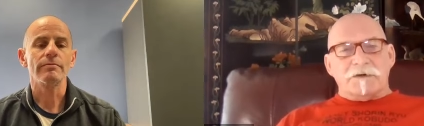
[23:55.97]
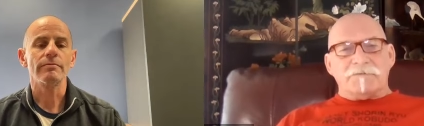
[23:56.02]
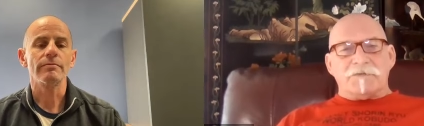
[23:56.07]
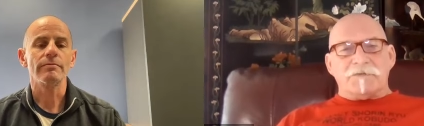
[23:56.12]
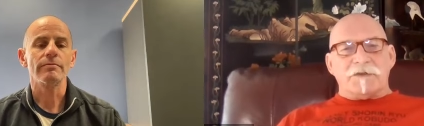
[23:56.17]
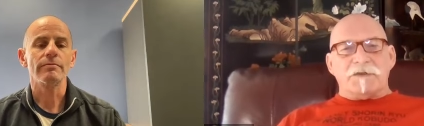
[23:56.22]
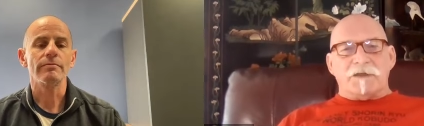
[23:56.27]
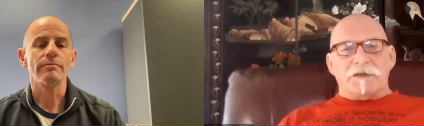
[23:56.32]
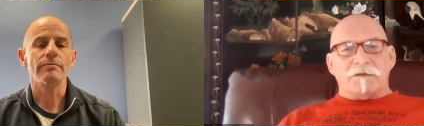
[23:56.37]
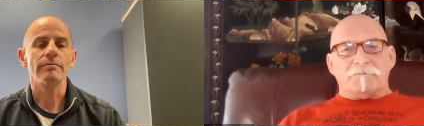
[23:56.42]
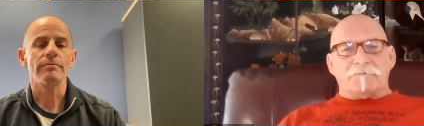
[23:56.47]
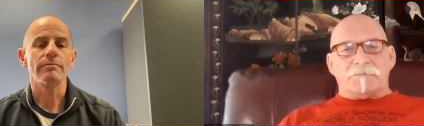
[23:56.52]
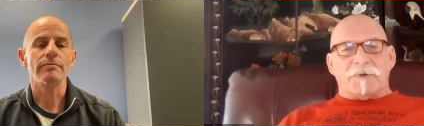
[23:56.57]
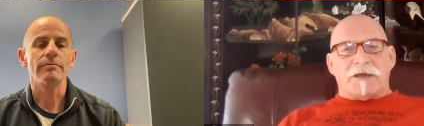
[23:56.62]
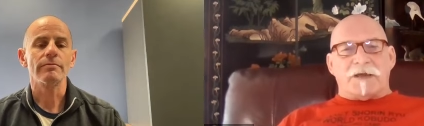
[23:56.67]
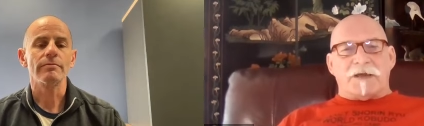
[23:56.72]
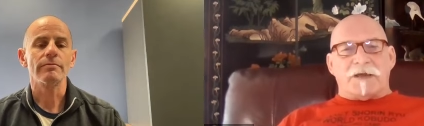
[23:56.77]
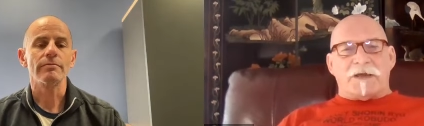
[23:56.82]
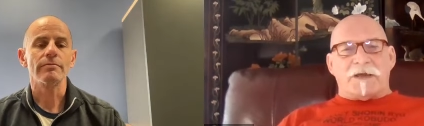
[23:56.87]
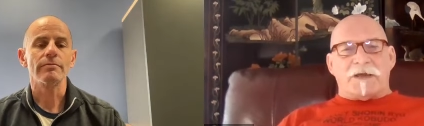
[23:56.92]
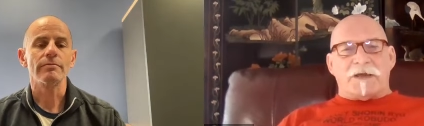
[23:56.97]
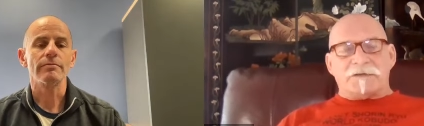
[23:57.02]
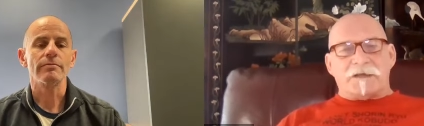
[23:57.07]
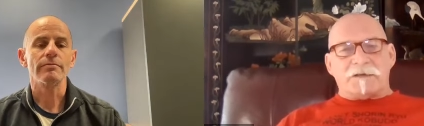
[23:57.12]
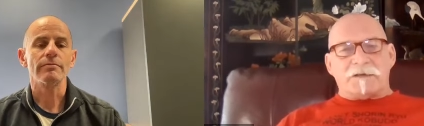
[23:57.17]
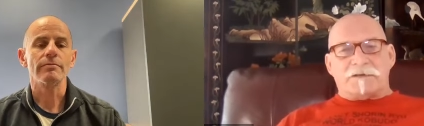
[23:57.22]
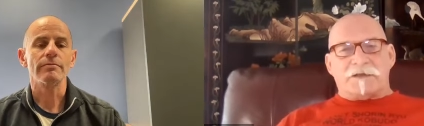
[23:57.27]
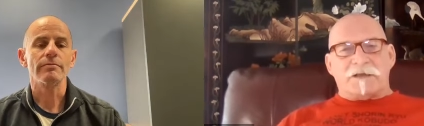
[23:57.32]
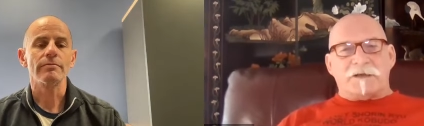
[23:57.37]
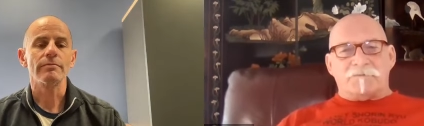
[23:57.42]
Speaker 1: Everything that
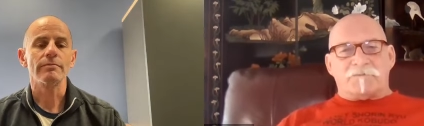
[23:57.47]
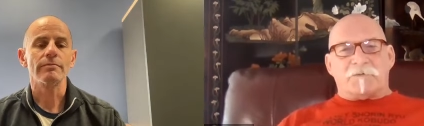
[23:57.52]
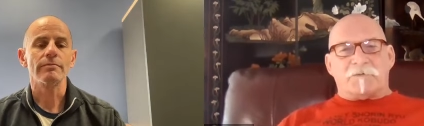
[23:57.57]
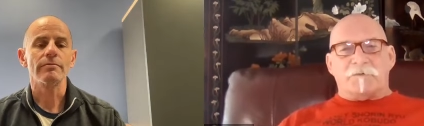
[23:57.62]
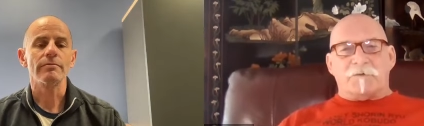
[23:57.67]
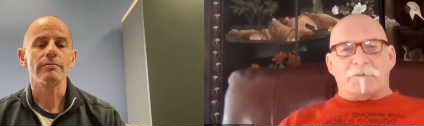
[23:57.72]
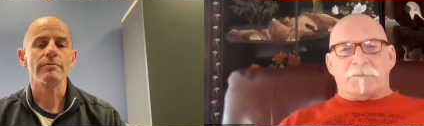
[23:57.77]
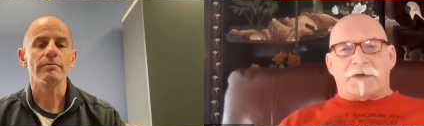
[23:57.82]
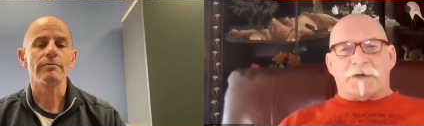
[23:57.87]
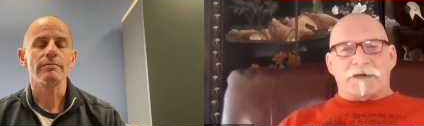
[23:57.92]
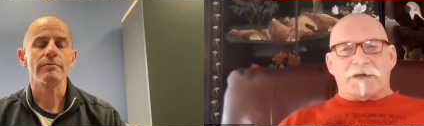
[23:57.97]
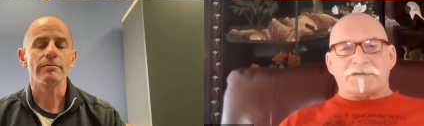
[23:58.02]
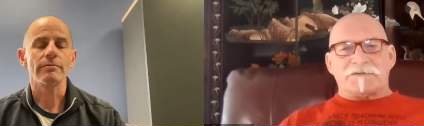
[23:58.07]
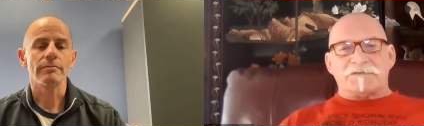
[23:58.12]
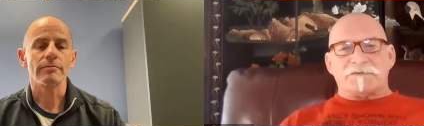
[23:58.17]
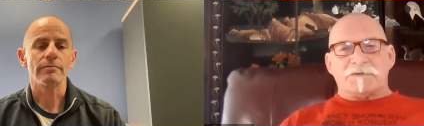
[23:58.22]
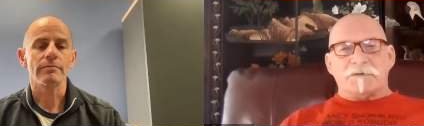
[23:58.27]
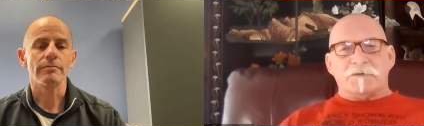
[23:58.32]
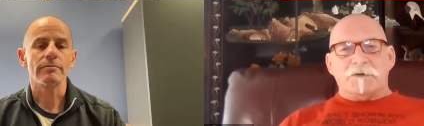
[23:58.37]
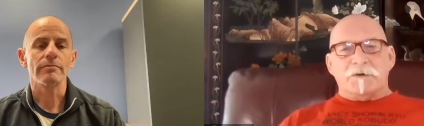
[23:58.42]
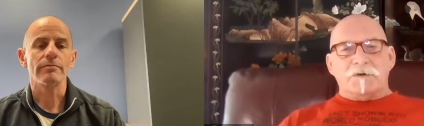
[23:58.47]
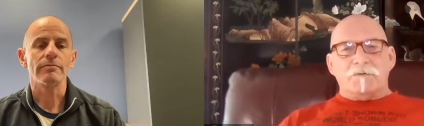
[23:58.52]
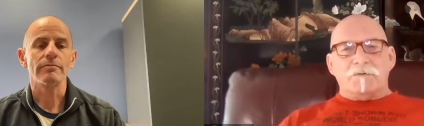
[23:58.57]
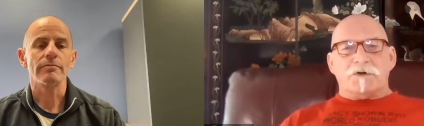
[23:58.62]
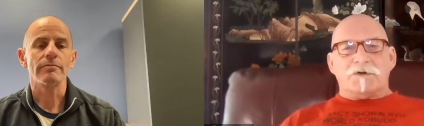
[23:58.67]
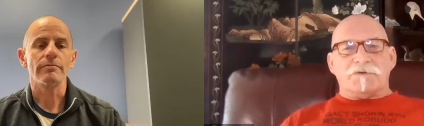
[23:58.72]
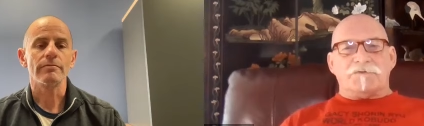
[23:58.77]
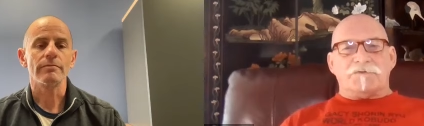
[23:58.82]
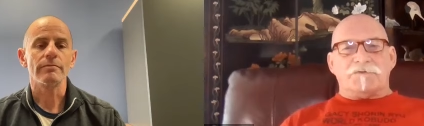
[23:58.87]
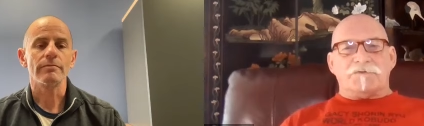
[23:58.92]
passed, that came from the past,
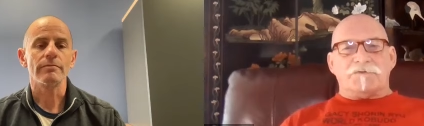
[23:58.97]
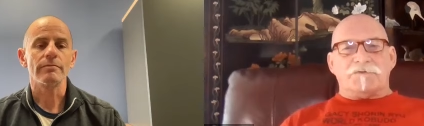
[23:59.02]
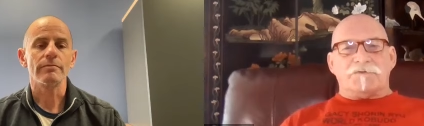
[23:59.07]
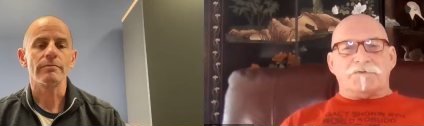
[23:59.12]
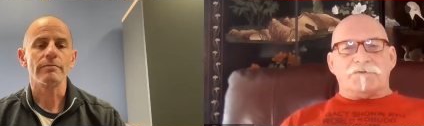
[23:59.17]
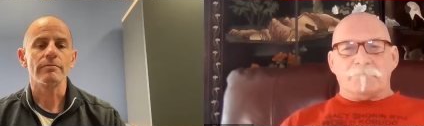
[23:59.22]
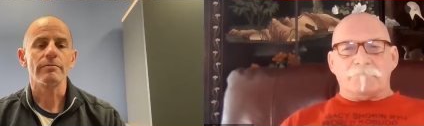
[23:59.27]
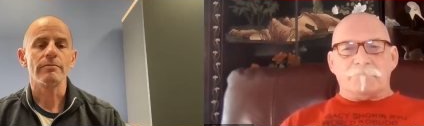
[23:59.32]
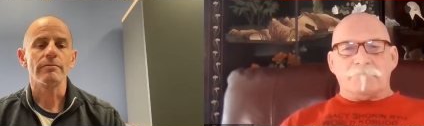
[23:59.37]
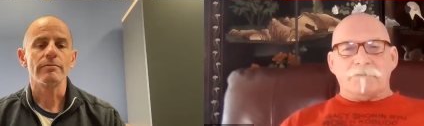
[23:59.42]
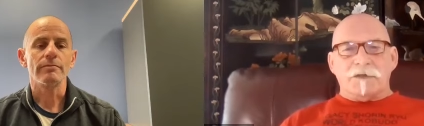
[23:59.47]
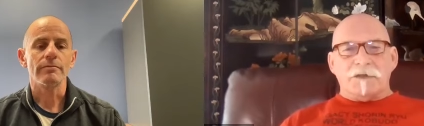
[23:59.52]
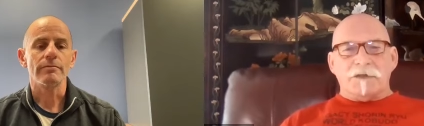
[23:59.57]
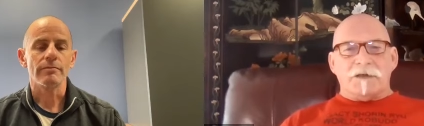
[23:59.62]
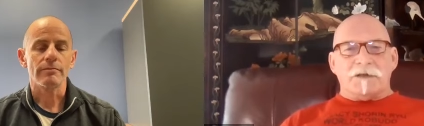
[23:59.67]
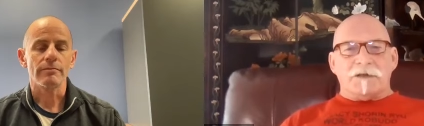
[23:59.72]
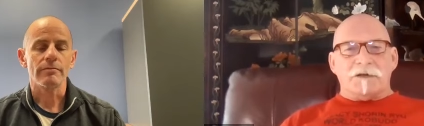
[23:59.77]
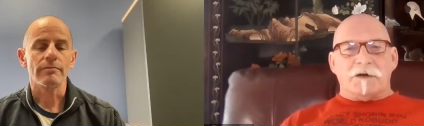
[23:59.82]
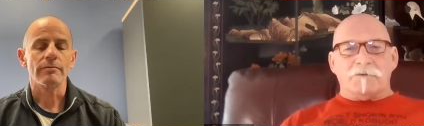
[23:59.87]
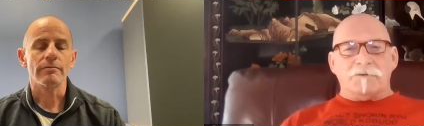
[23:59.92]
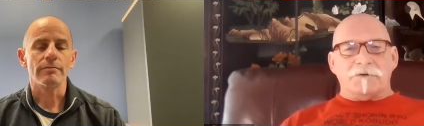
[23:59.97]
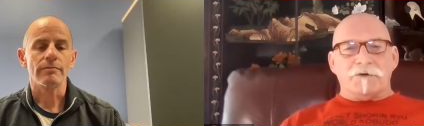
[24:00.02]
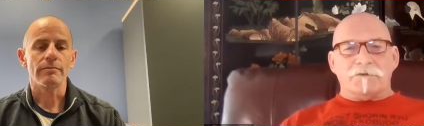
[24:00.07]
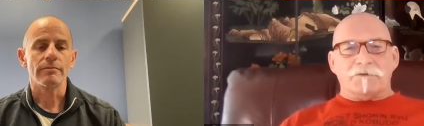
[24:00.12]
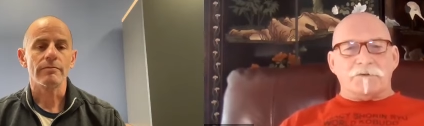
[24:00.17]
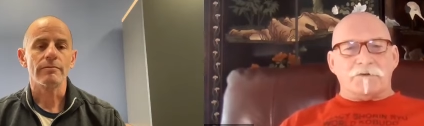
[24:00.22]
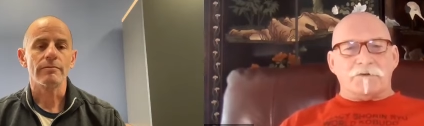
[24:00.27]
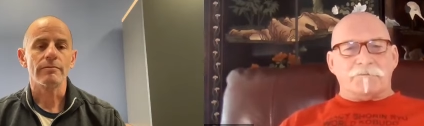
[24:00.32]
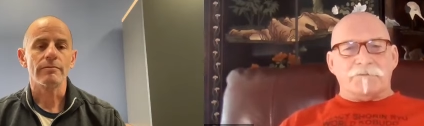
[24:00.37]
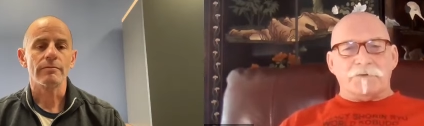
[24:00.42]
went through him and
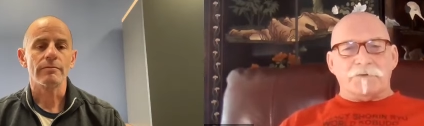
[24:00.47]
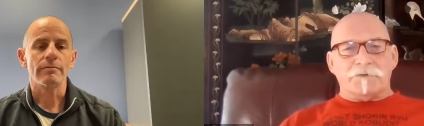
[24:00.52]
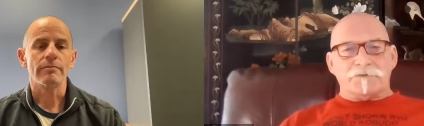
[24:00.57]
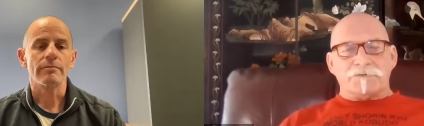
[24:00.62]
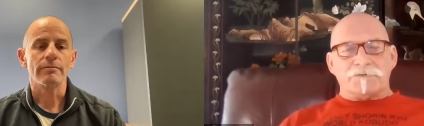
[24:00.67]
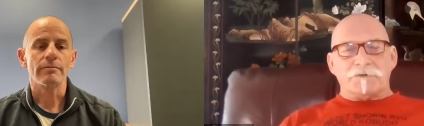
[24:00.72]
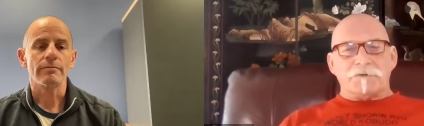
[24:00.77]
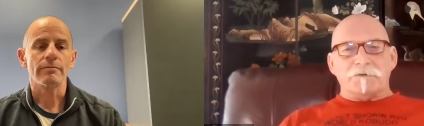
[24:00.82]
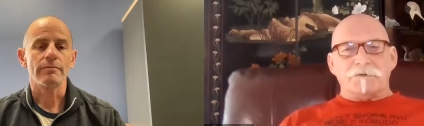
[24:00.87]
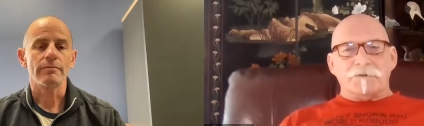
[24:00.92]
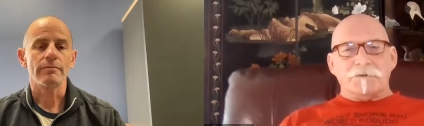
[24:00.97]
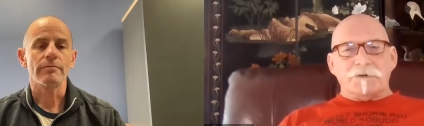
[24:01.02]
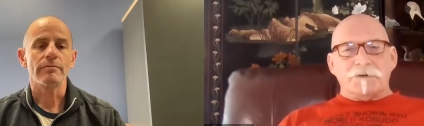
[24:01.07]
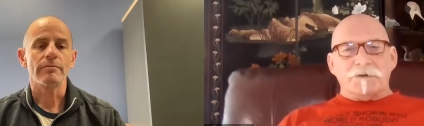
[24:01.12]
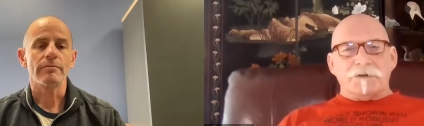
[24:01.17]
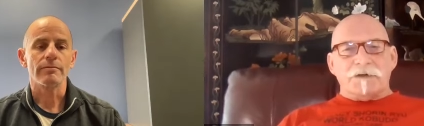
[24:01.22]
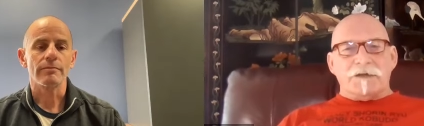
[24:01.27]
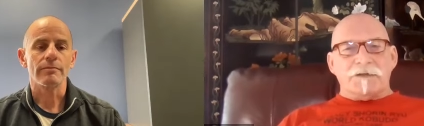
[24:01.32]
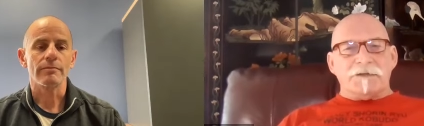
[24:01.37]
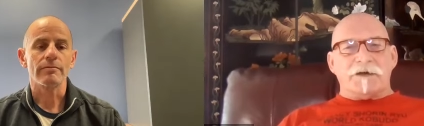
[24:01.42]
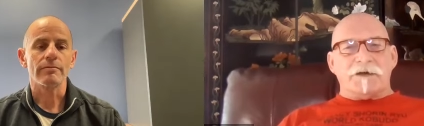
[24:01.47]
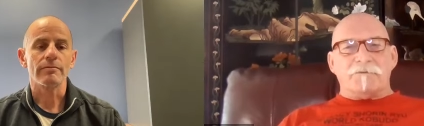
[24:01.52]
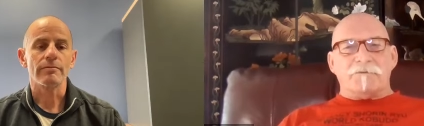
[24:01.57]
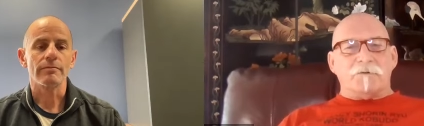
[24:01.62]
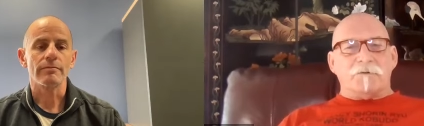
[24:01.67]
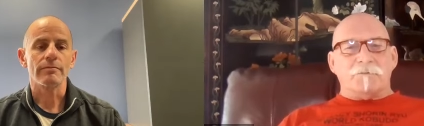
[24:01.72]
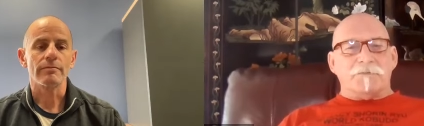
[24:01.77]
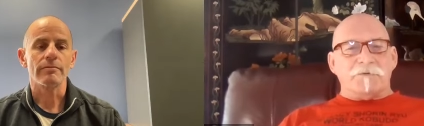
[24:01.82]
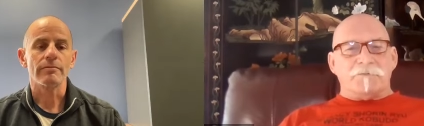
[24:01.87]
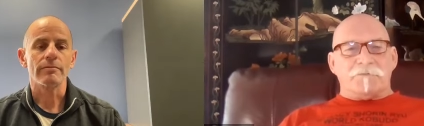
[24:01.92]
out into the future, and
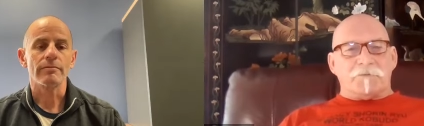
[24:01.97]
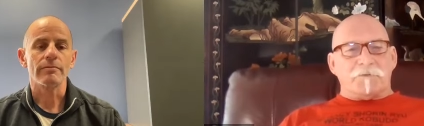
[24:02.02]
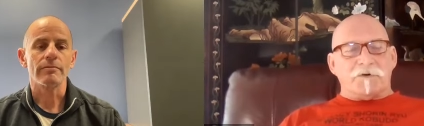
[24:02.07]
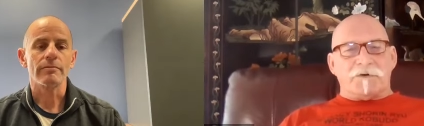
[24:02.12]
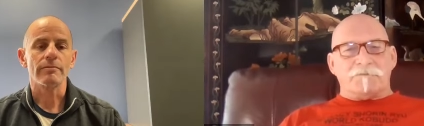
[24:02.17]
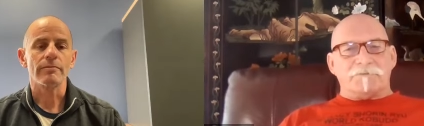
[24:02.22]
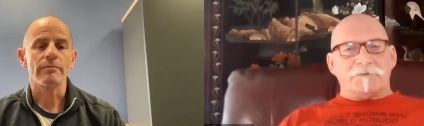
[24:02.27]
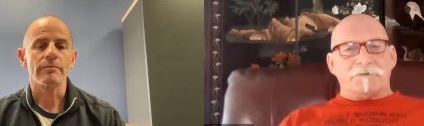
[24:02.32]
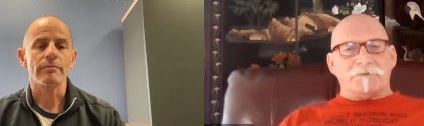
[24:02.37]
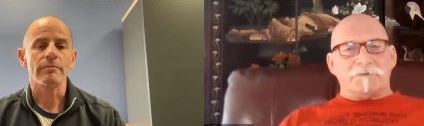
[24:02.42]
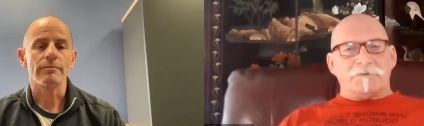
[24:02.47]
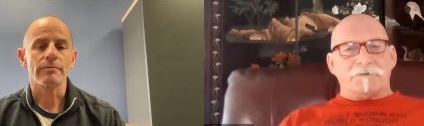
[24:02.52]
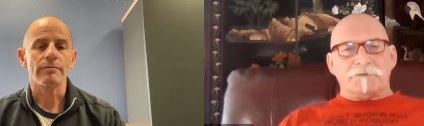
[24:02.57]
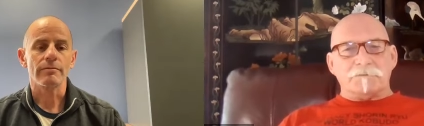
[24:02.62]
that will be forever,